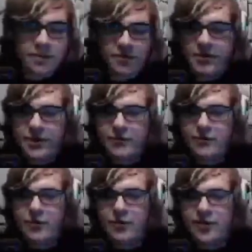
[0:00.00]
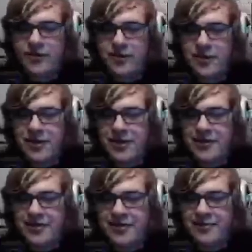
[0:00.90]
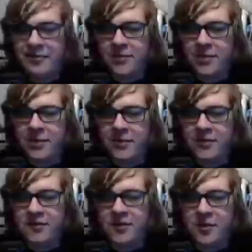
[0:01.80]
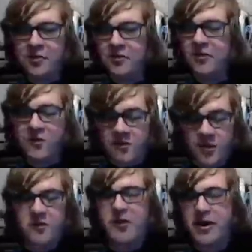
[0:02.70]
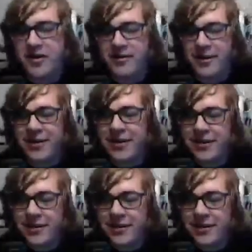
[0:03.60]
Doing that room correctly is so satisfying.